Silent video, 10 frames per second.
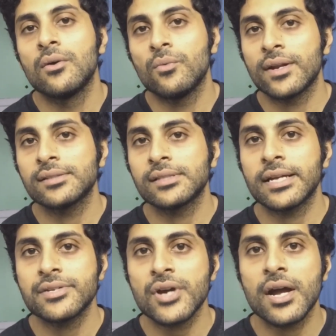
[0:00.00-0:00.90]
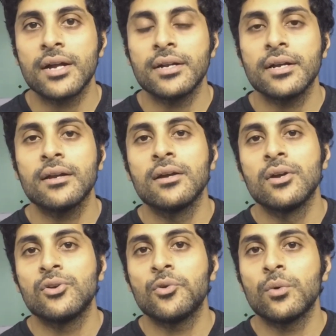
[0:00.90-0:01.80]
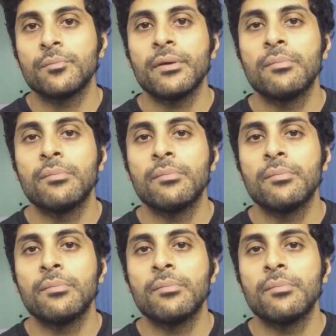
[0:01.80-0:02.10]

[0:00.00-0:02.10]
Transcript: whereas in HIIT you would be